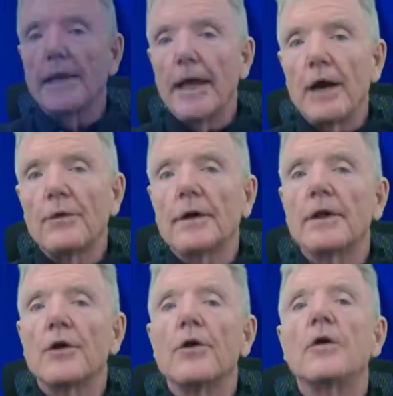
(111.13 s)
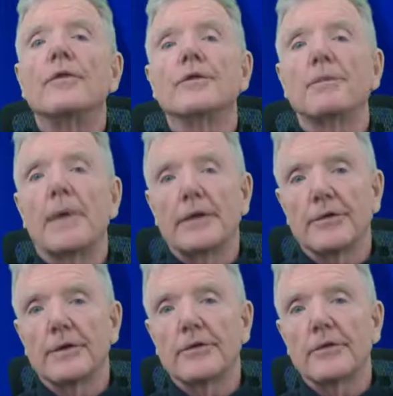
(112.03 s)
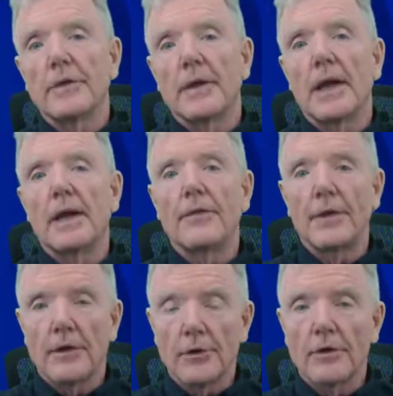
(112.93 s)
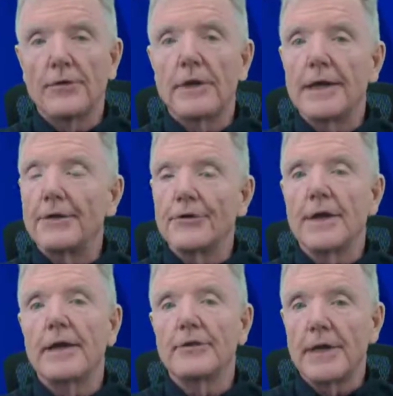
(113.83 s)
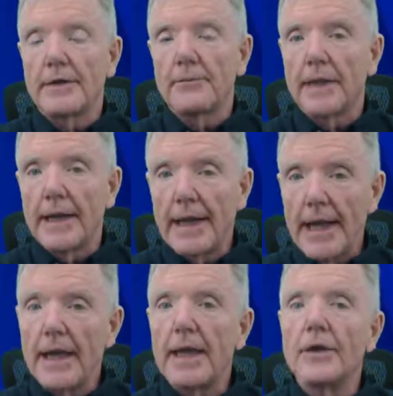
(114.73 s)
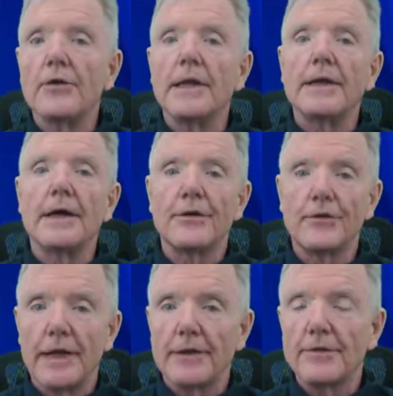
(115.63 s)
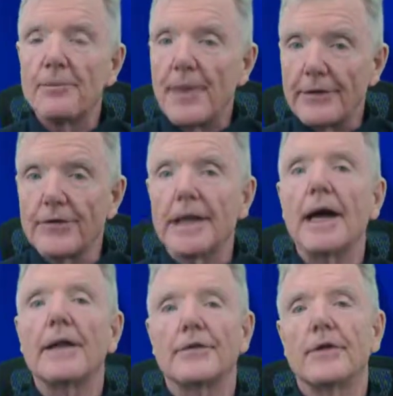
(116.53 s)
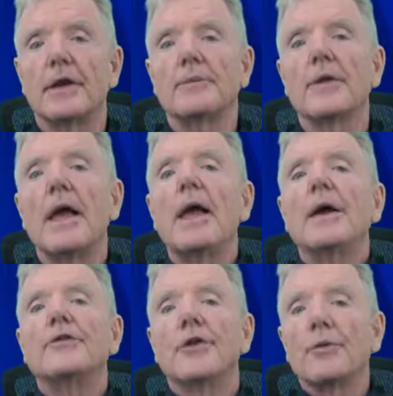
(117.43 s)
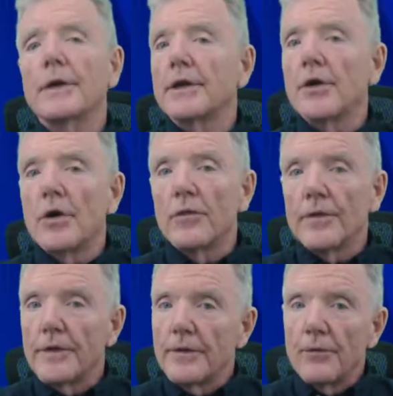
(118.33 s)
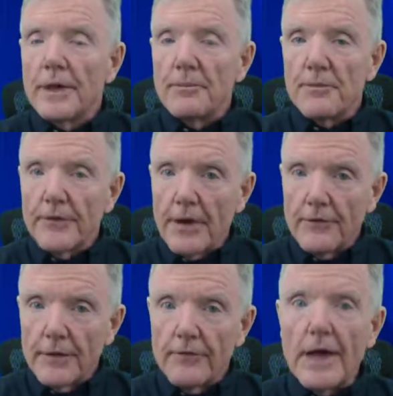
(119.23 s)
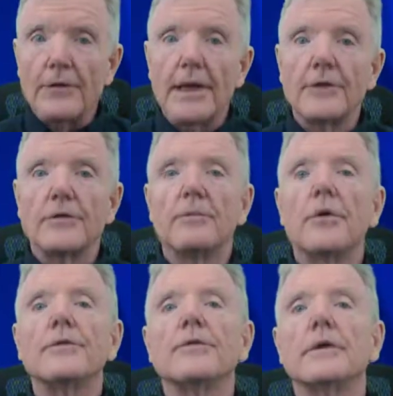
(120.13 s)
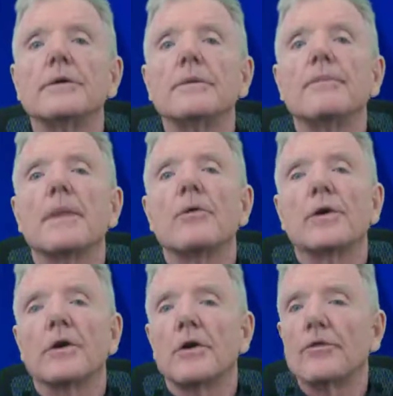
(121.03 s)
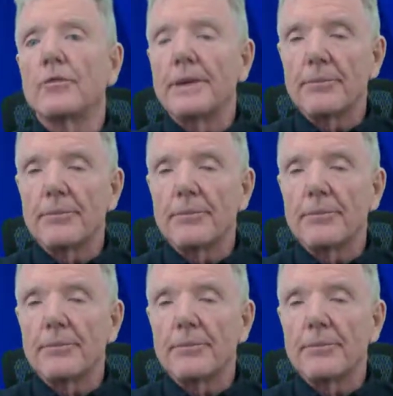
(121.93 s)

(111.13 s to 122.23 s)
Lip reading: now, we're going to go over some basics. In order for you to understand Standard Plan A, you need to understand some basic concepts. So we're going to go over what foundation bolts do. We're going to go over what